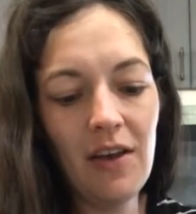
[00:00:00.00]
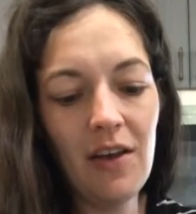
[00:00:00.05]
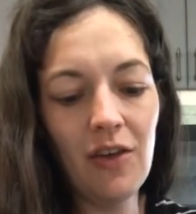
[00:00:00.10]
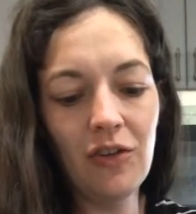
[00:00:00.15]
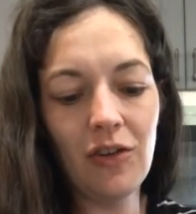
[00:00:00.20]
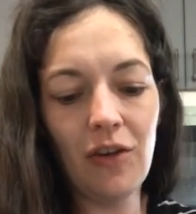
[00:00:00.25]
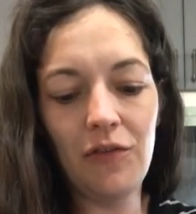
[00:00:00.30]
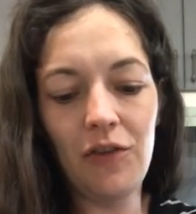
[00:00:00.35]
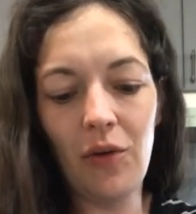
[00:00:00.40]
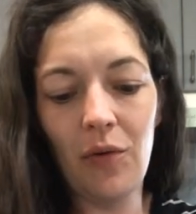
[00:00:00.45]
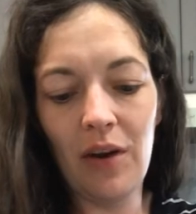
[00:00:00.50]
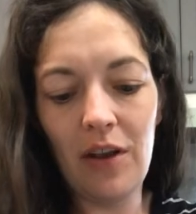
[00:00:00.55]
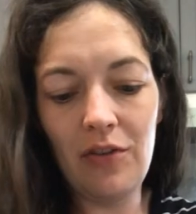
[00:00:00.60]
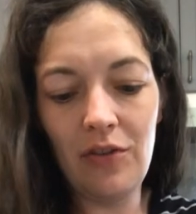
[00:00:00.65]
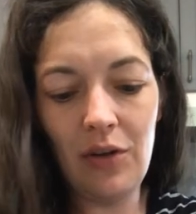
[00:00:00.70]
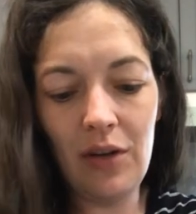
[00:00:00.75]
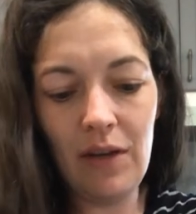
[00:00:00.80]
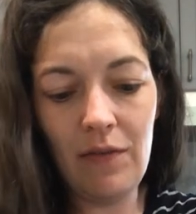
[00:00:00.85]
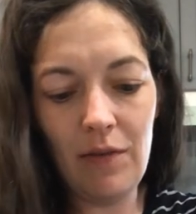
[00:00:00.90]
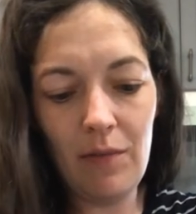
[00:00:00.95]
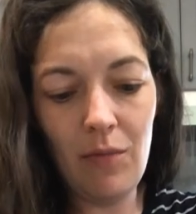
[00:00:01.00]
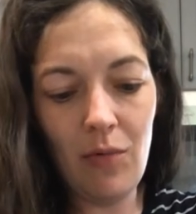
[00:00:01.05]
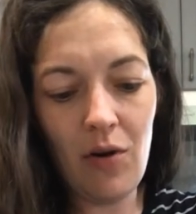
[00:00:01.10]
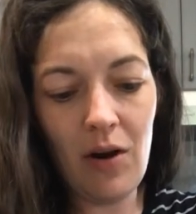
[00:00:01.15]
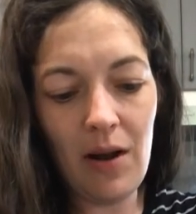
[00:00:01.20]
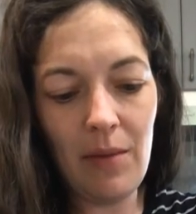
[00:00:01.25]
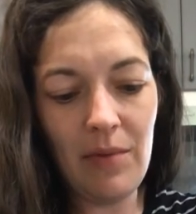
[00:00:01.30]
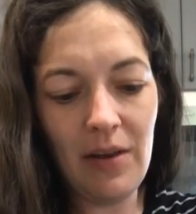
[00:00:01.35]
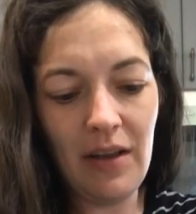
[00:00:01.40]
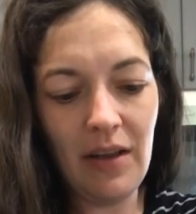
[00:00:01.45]
So if you want to do it even more,
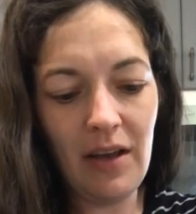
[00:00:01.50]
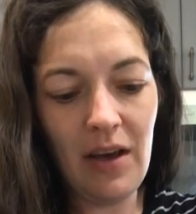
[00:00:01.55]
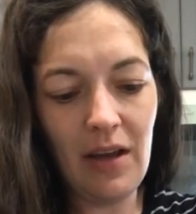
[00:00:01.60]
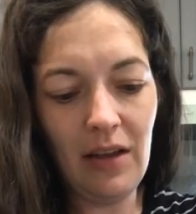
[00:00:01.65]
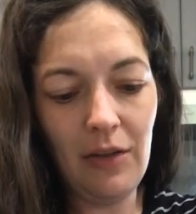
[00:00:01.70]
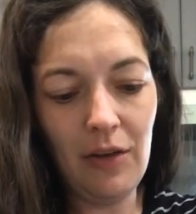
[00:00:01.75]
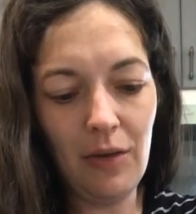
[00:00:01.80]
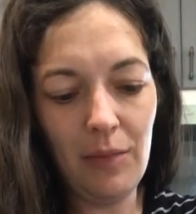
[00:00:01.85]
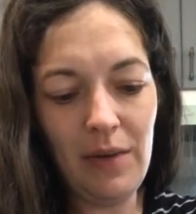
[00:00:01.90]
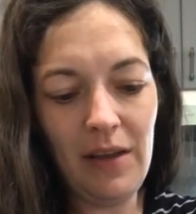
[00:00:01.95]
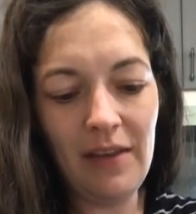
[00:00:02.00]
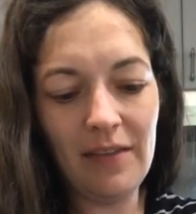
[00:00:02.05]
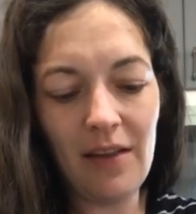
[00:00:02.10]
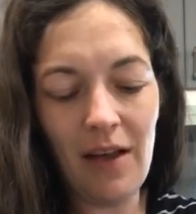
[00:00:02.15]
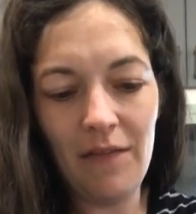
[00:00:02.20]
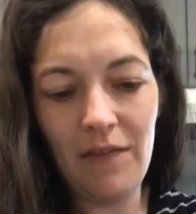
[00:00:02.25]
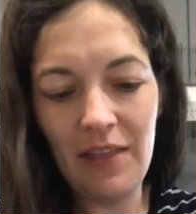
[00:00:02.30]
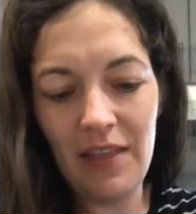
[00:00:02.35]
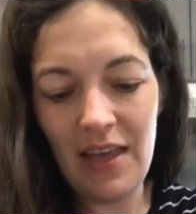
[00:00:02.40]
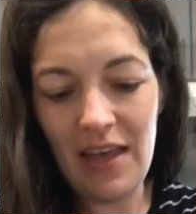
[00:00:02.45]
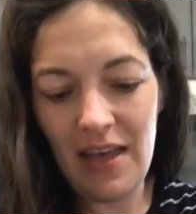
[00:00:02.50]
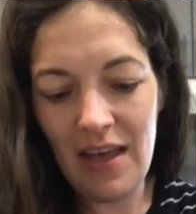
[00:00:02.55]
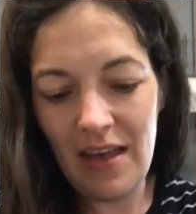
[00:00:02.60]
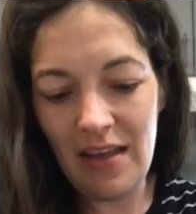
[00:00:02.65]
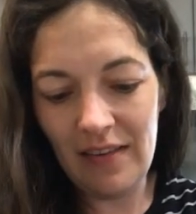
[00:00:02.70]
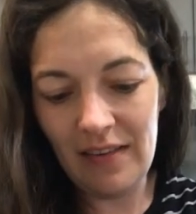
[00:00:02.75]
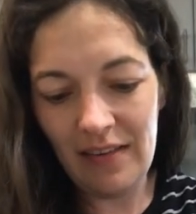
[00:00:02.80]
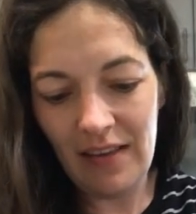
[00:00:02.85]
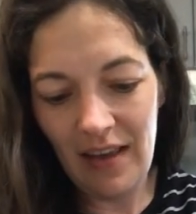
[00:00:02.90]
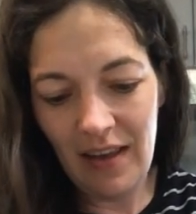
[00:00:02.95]
I'm going to cut a little piece off of
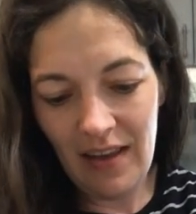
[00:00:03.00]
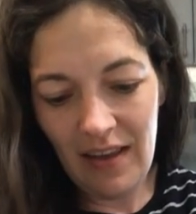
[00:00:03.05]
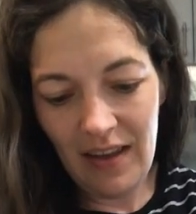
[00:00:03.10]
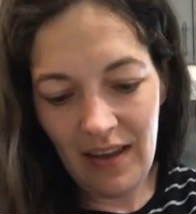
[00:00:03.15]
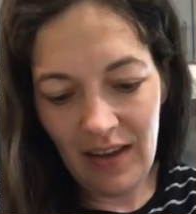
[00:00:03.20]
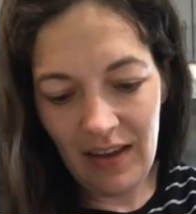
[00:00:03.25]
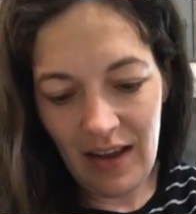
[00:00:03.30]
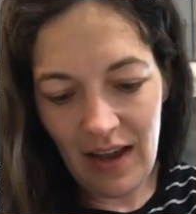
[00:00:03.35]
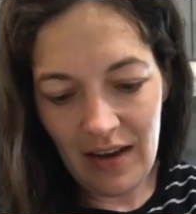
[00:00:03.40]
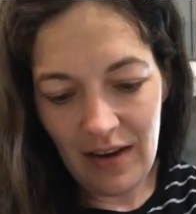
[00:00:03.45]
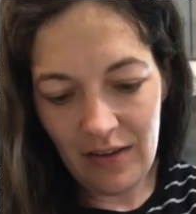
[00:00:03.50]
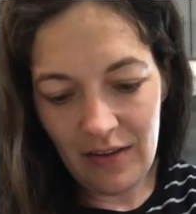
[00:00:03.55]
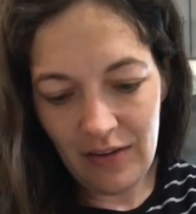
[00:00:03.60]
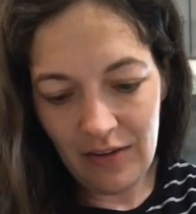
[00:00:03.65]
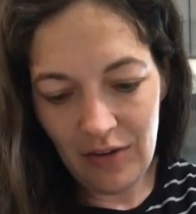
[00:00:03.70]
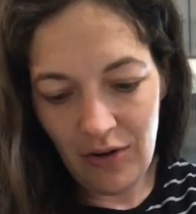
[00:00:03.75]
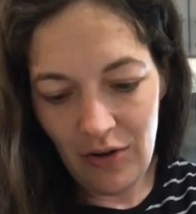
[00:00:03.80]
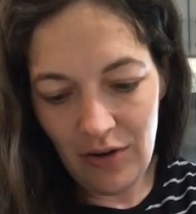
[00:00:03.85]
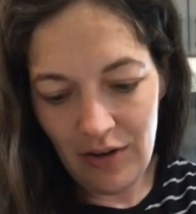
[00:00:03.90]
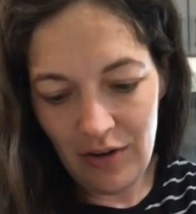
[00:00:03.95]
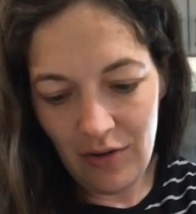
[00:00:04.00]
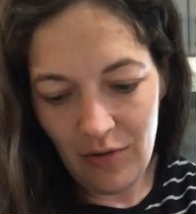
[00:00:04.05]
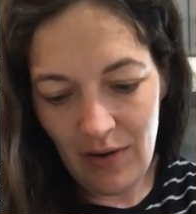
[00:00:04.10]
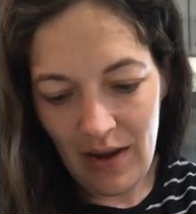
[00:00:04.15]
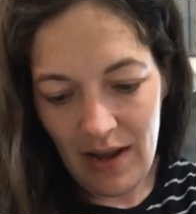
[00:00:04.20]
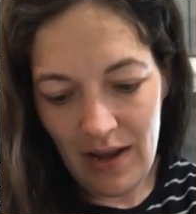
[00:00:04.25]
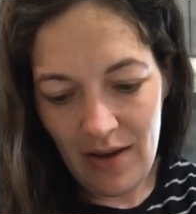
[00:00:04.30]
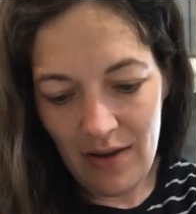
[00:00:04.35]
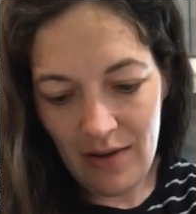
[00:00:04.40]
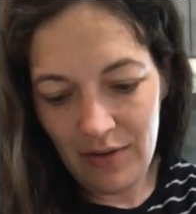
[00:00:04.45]
this and kind of scoot it
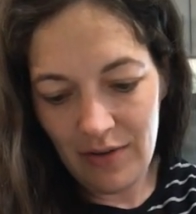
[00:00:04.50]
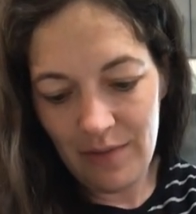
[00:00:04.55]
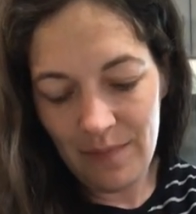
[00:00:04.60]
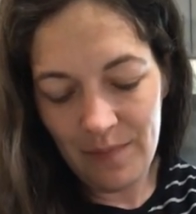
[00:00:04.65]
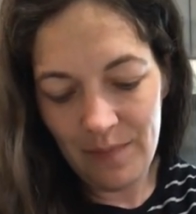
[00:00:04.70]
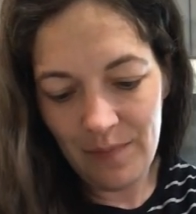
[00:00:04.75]
around.